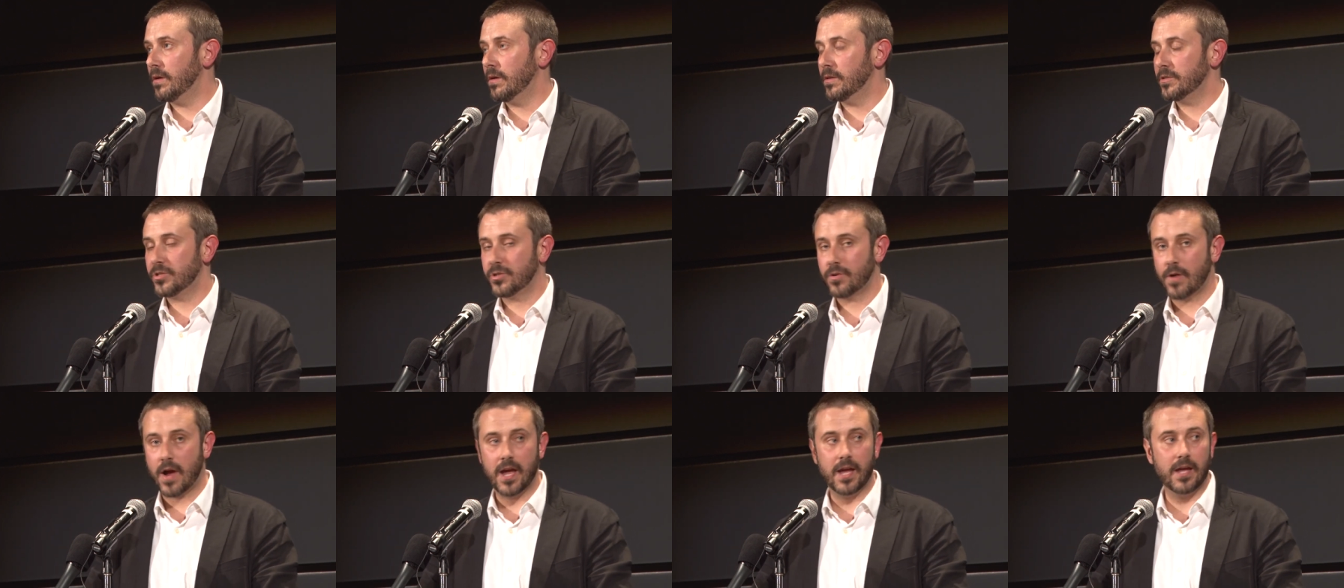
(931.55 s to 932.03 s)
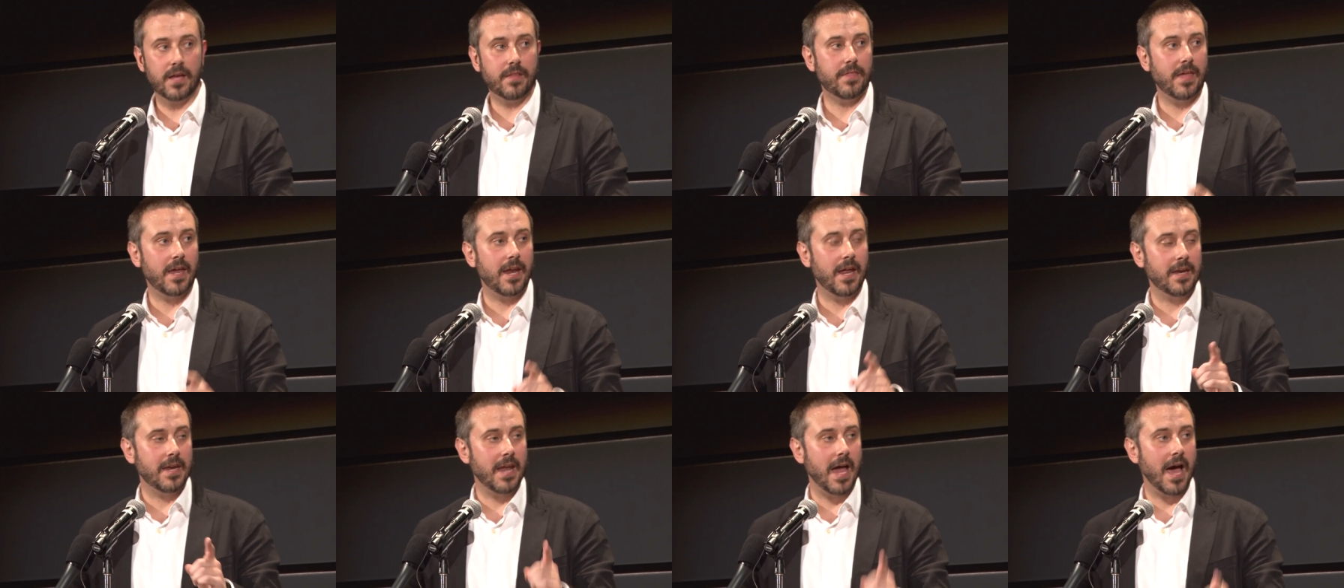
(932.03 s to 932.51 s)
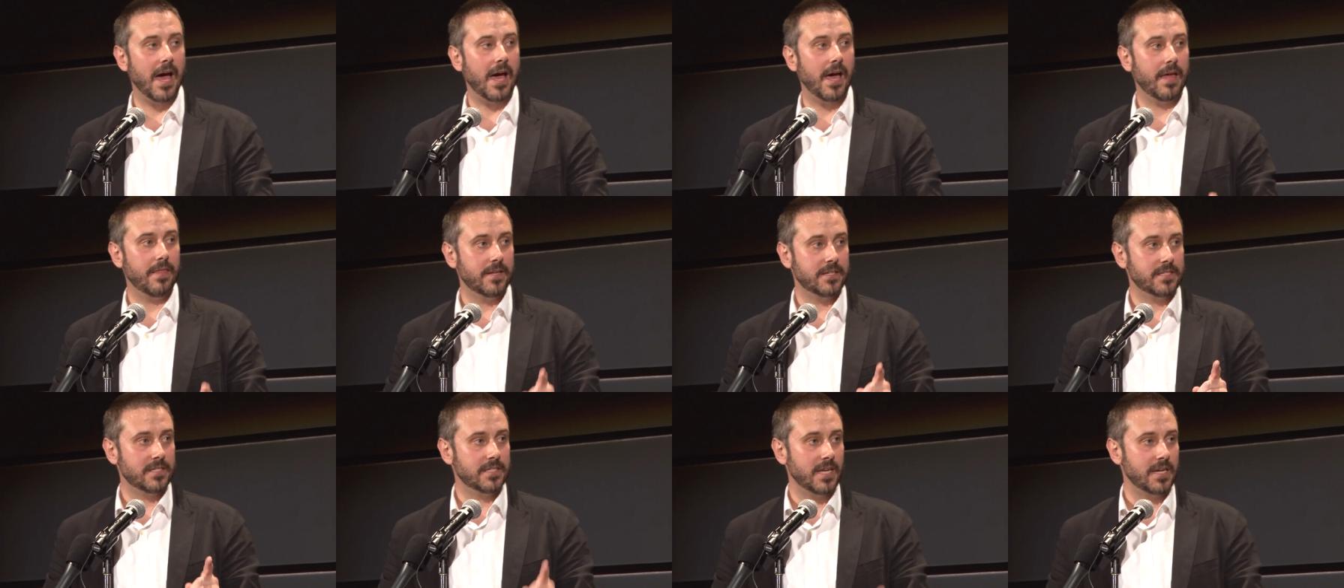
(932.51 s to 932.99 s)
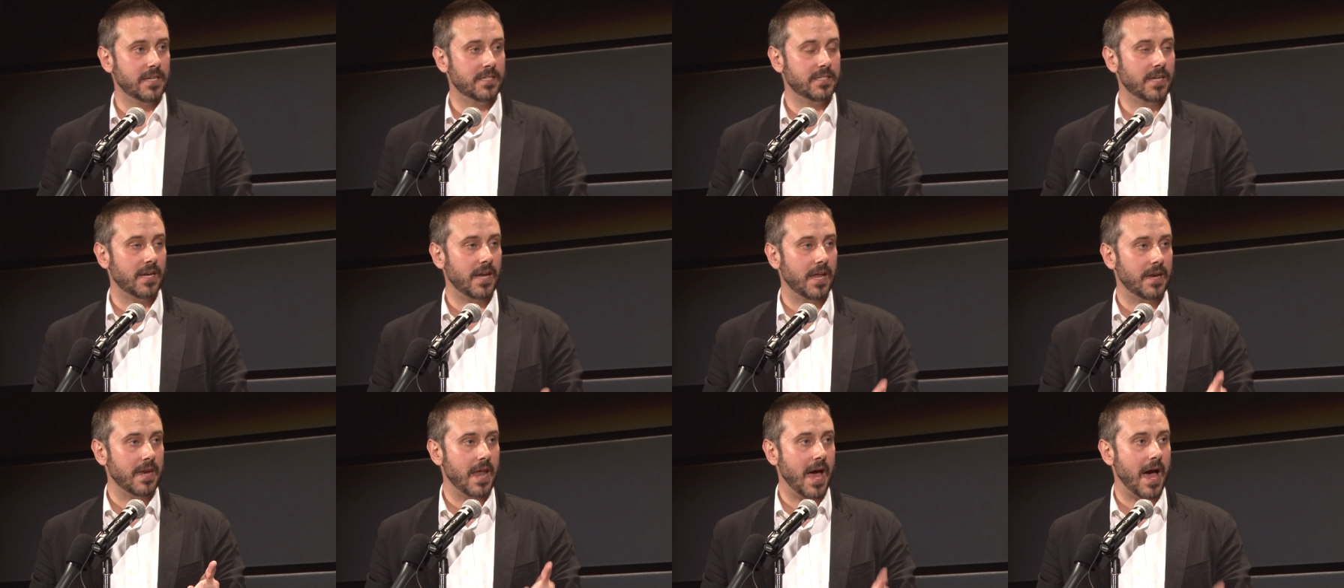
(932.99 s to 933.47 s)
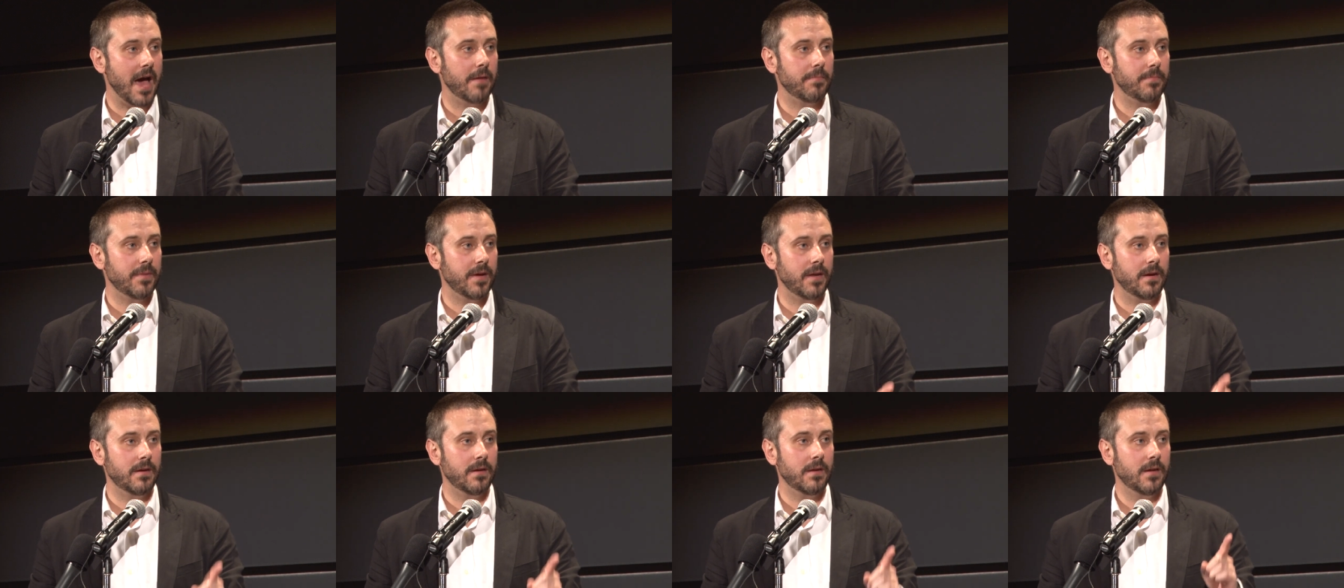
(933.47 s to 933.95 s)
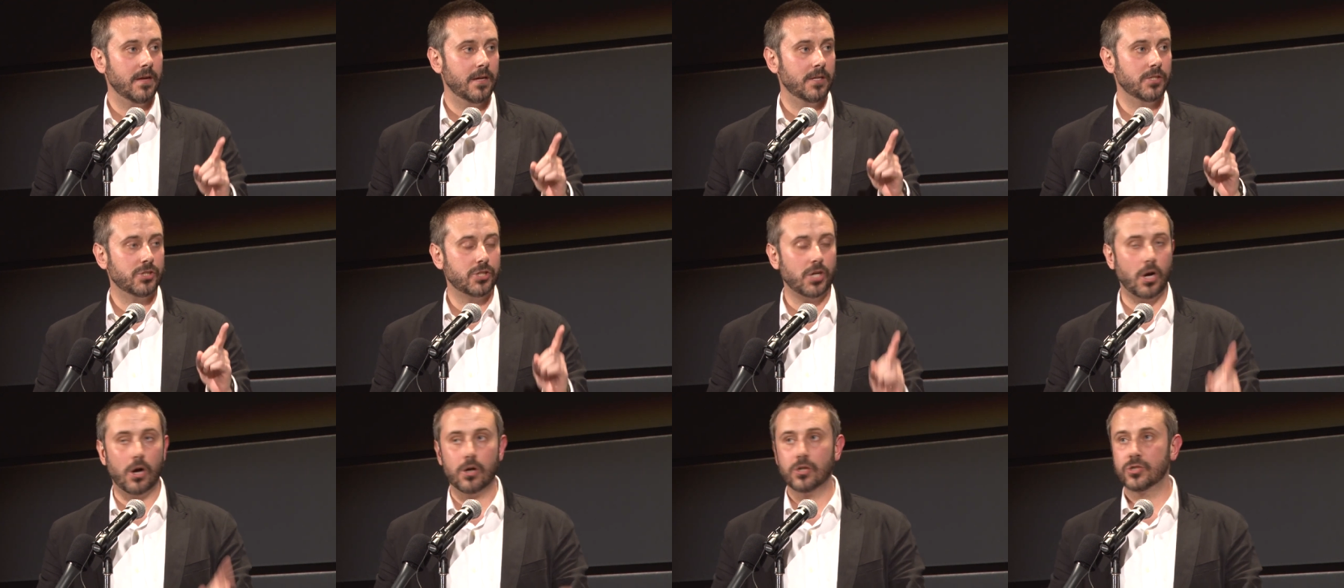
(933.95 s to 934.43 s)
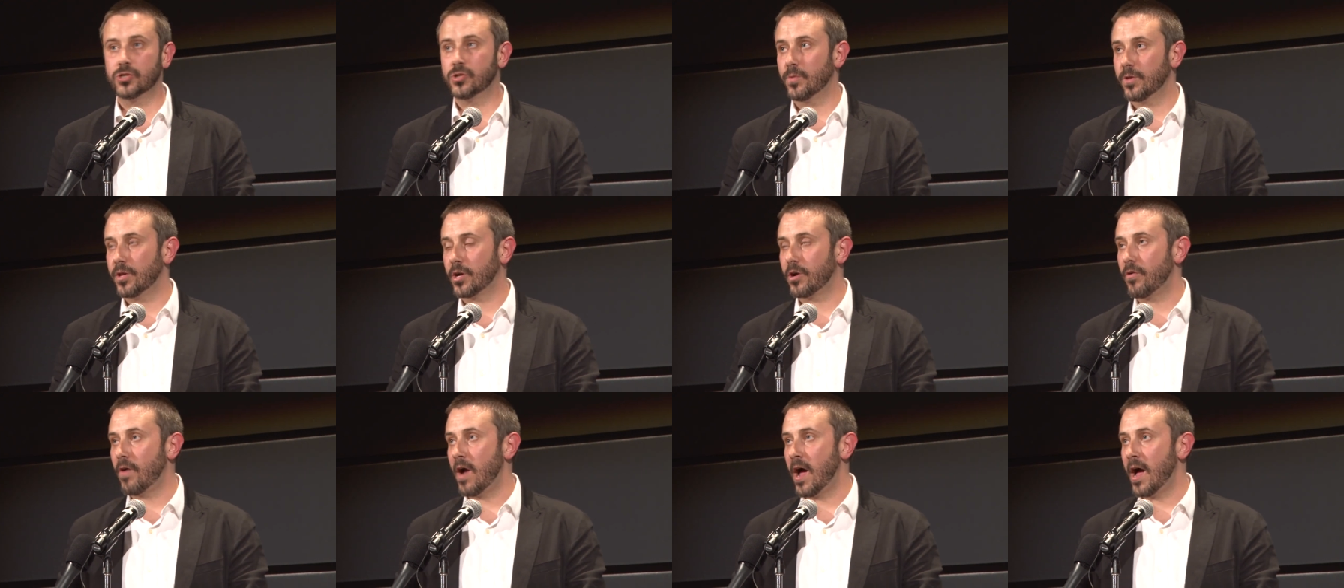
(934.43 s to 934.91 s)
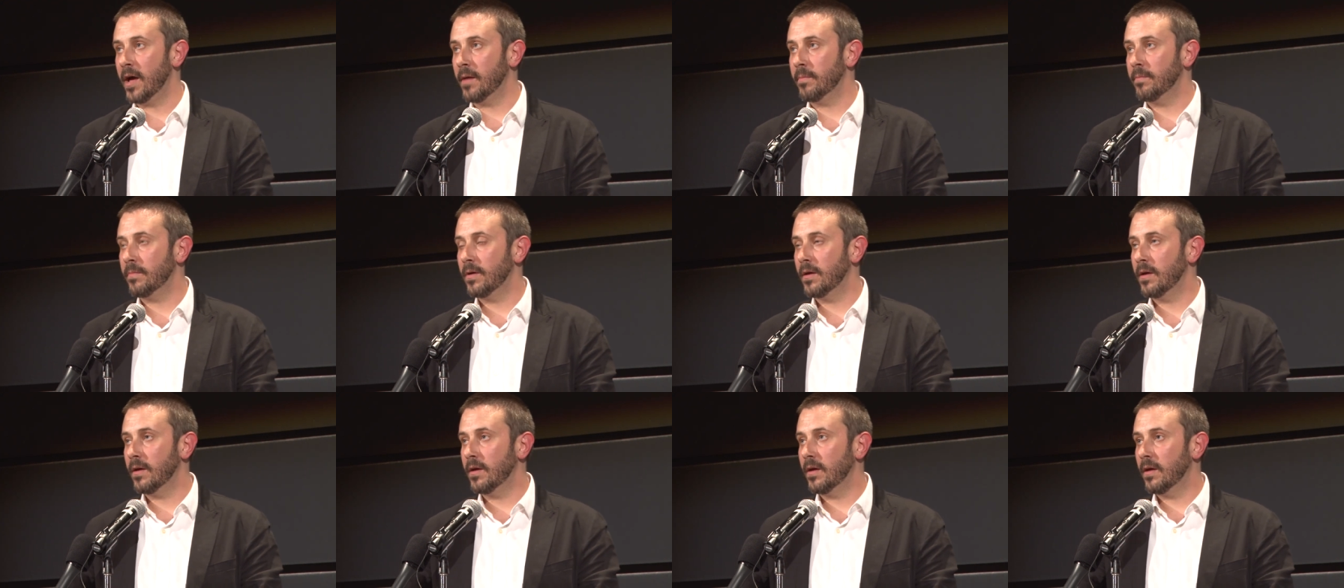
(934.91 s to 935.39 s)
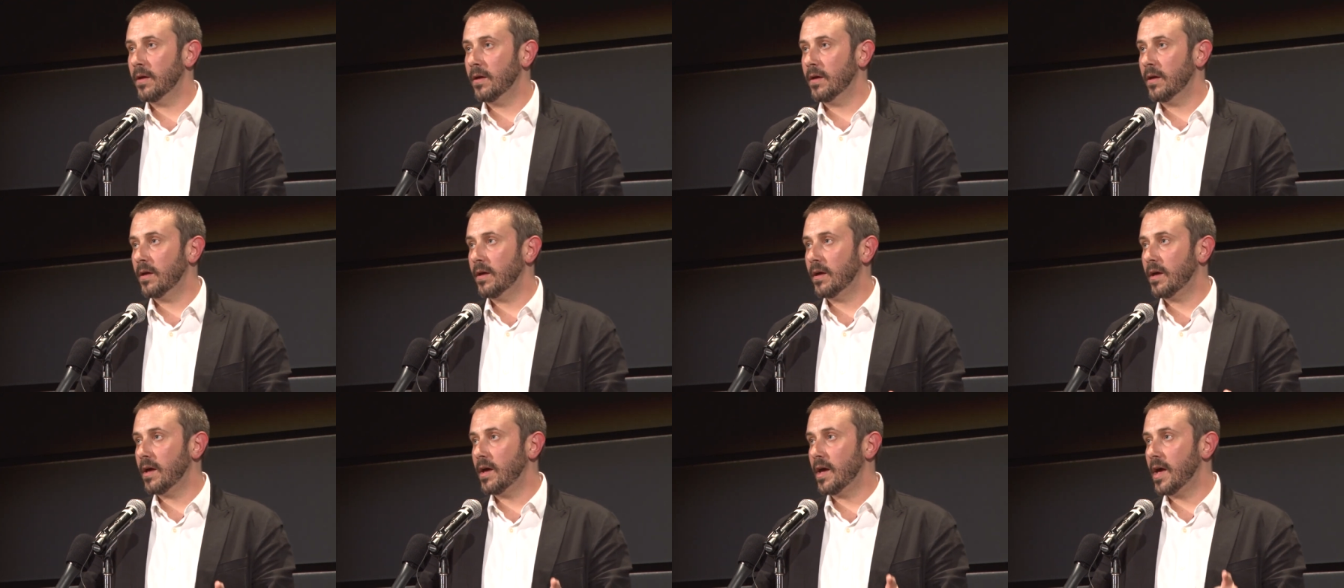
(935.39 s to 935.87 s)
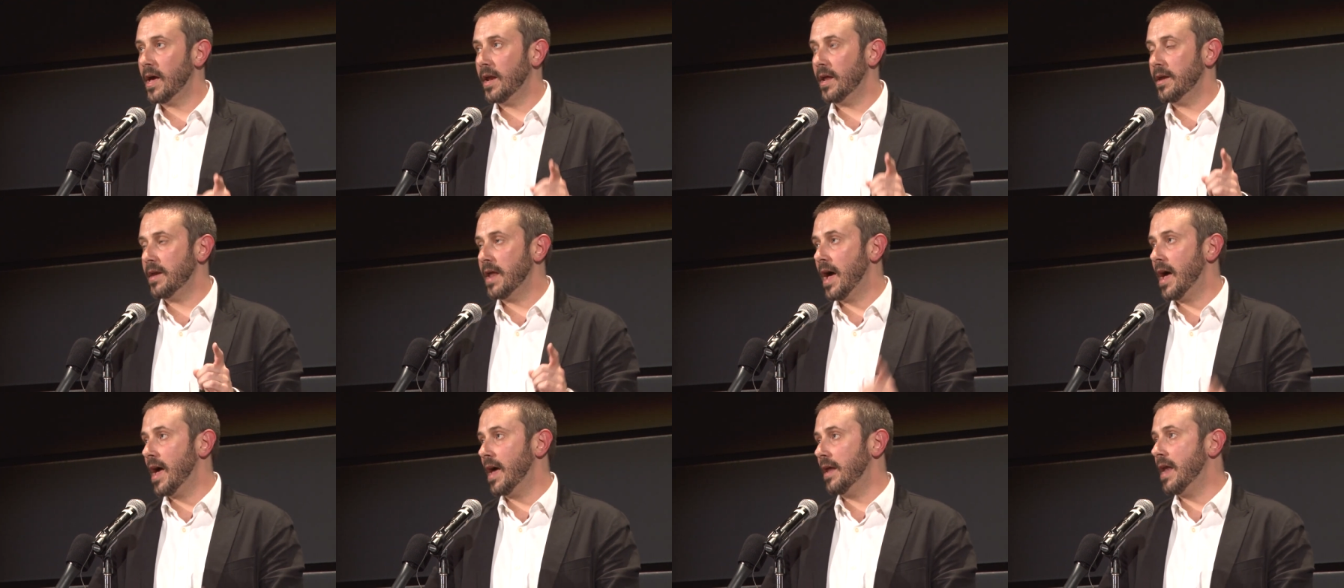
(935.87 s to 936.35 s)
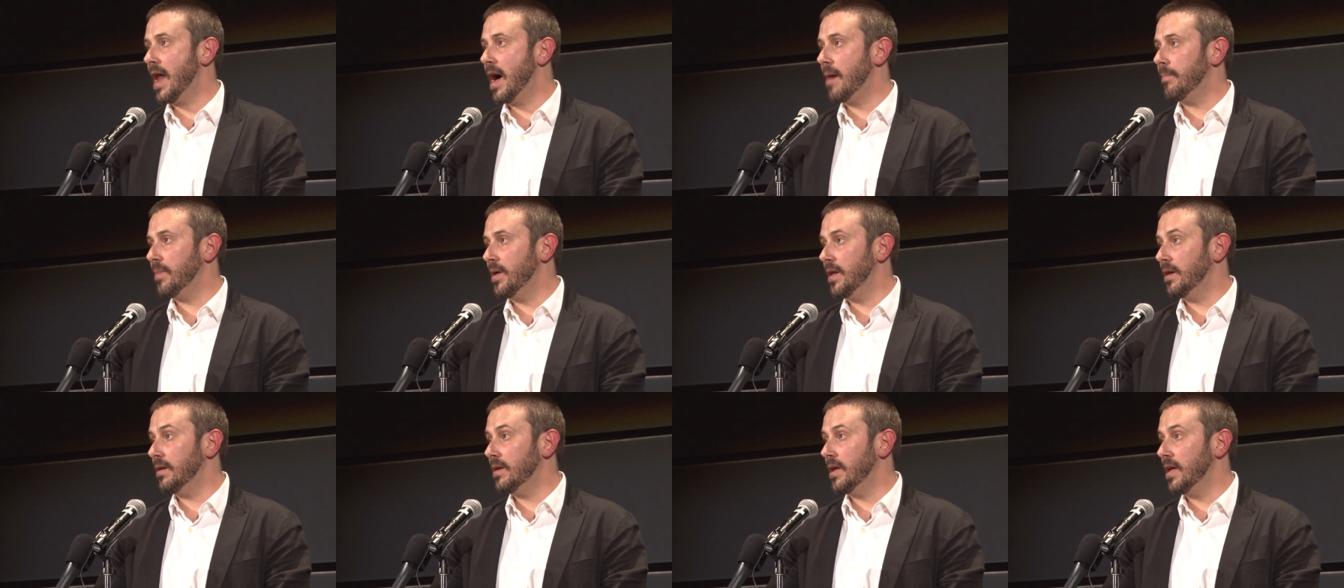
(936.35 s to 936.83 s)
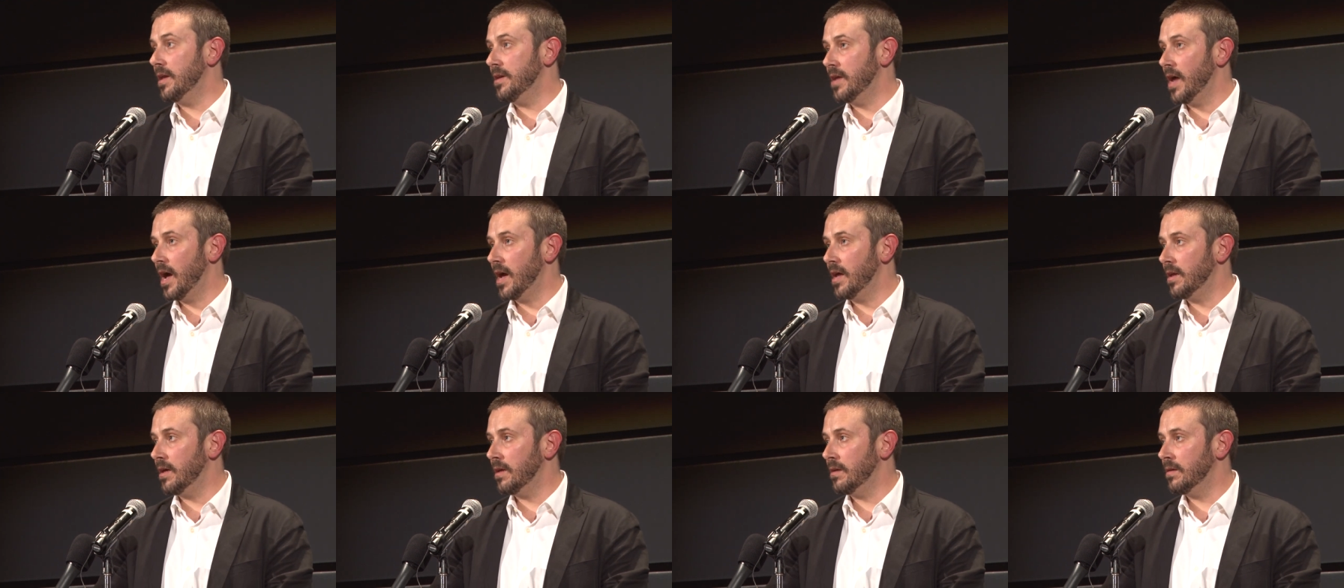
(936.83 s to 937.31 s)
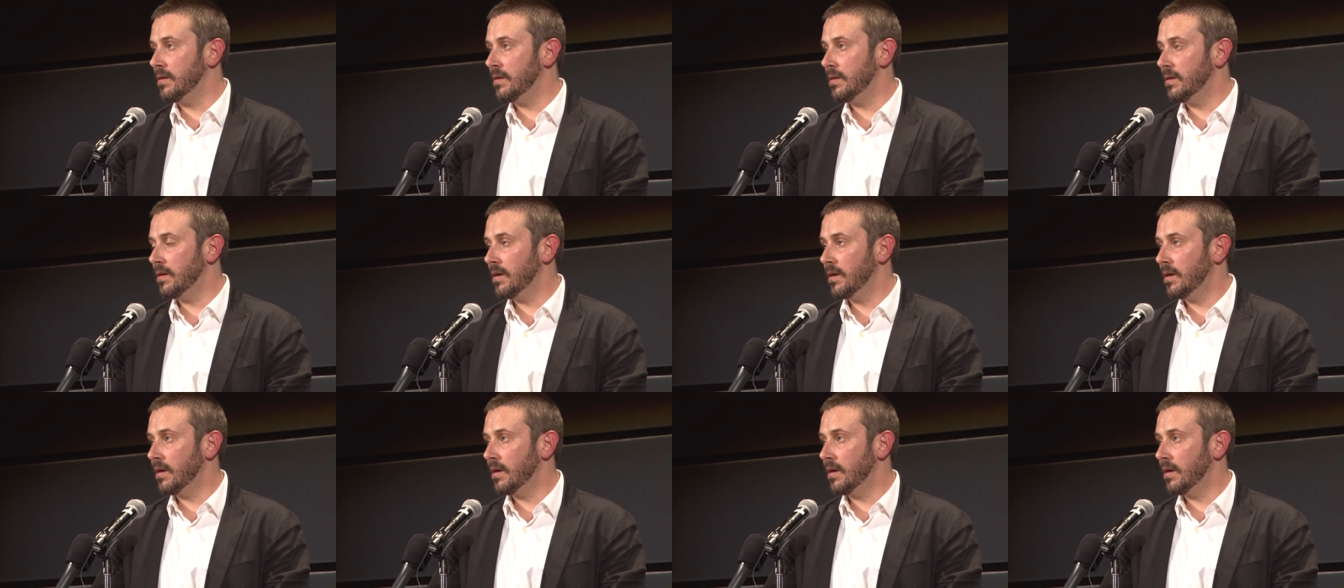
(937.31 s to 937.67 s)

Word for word: strike that had not, and the citizen had not been charged with a crime and had not, had not been indicted